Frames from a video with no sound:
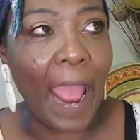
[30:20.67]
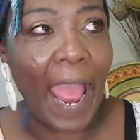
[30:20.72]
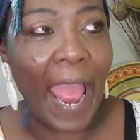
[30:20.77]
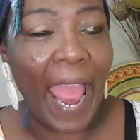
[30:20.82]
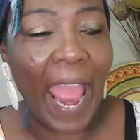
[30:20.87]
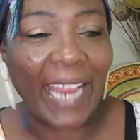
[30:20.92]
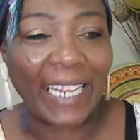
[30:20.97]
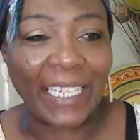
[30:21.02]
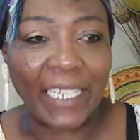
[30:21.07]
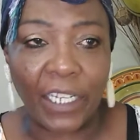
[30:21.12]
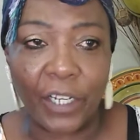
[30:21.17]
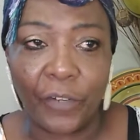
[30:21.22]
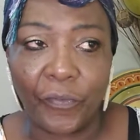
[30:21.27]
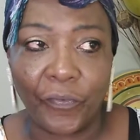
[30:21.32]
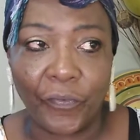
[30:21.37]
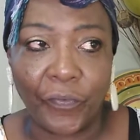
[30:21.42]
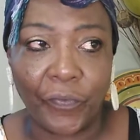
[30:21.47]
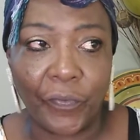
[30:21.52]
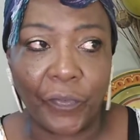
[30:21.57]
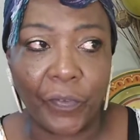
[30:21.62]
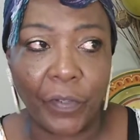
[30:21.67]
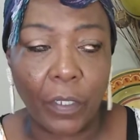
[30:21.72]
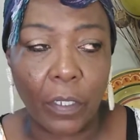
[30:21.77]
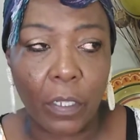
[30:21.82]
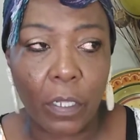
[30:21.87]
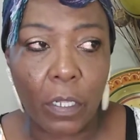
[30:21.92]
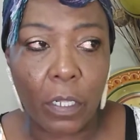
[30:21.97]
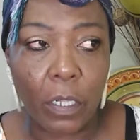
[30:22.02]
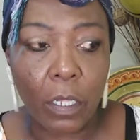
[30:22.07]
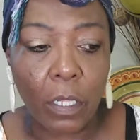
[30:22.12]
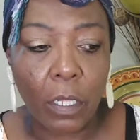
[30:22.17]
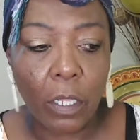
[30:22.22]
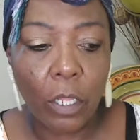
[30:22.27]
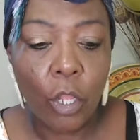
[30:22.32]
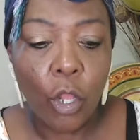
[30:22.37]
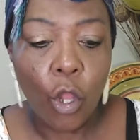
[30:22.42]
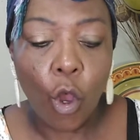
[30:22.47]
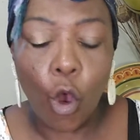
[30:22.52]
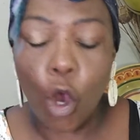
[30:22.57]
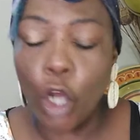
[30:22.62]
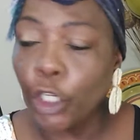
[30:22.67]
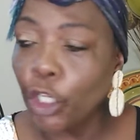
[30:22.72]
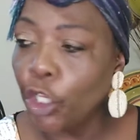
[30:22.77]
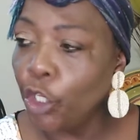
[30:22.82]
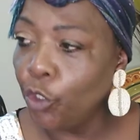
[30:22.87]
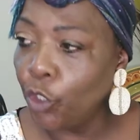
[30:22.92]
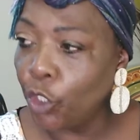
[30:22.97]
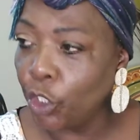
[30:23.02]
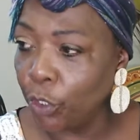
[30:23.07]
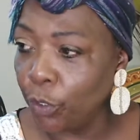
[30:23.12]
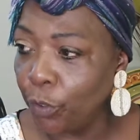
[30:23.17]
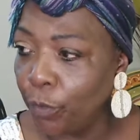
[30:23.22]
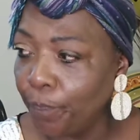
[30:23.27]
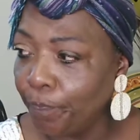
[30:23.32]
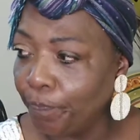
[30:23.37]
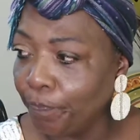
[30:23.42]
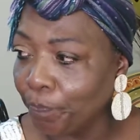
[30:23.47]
active on YouTube?